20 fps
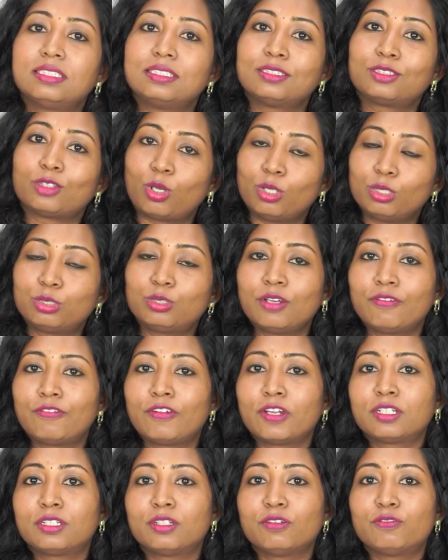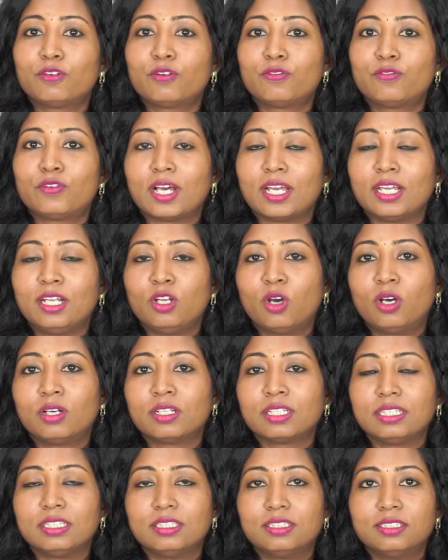is also effective for 5
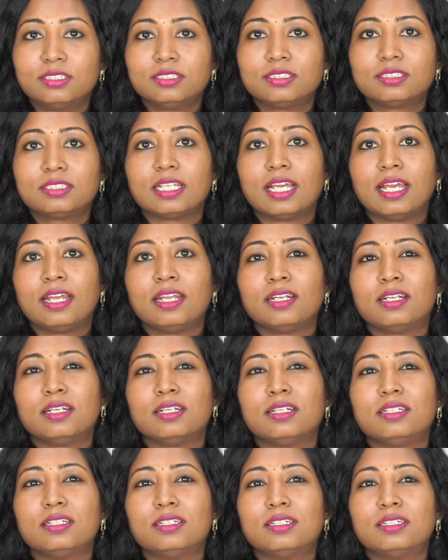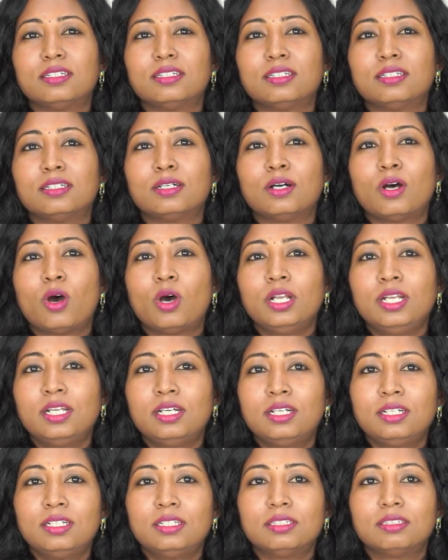long years, and on
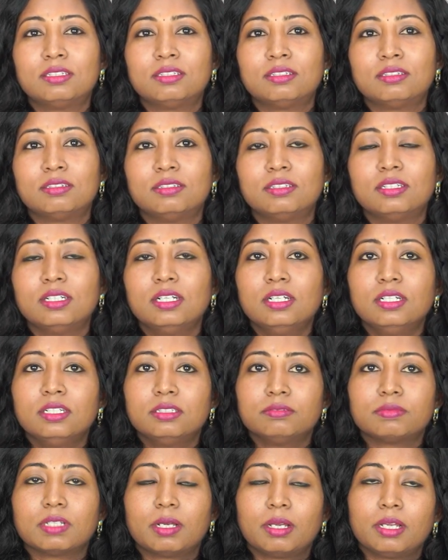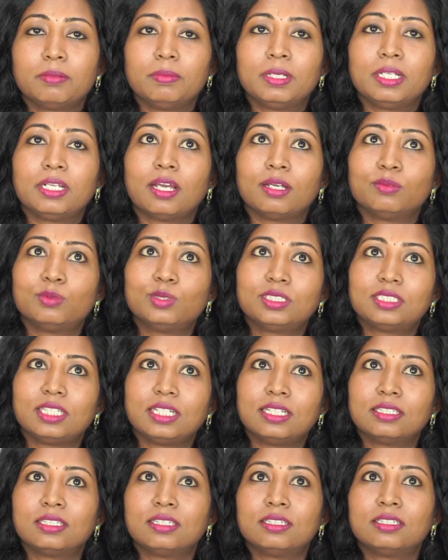a I would
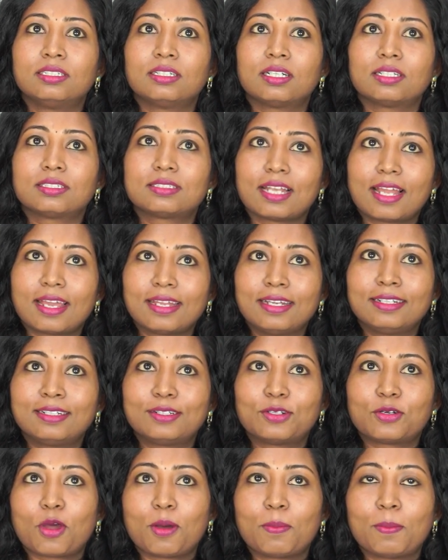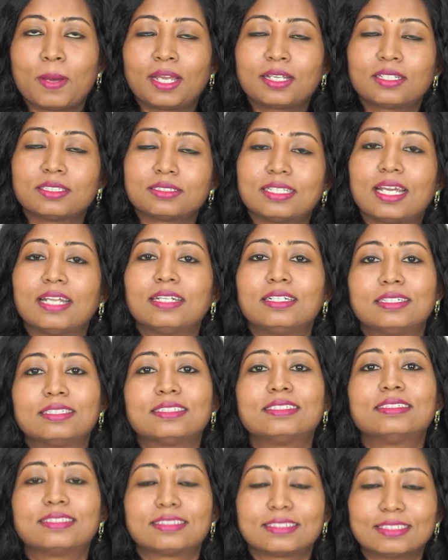say a slight drawback is that
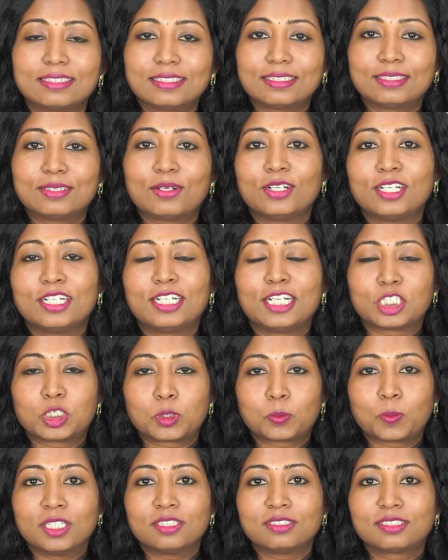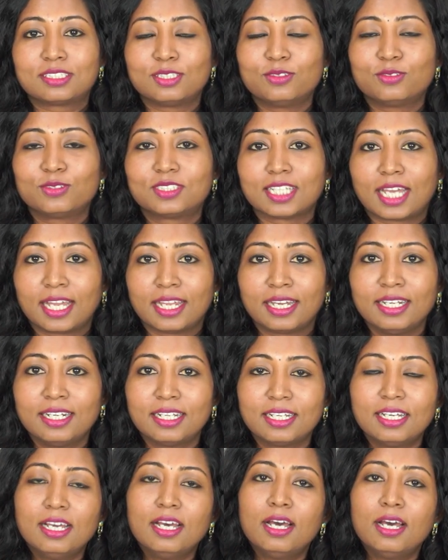it is on an expensive side.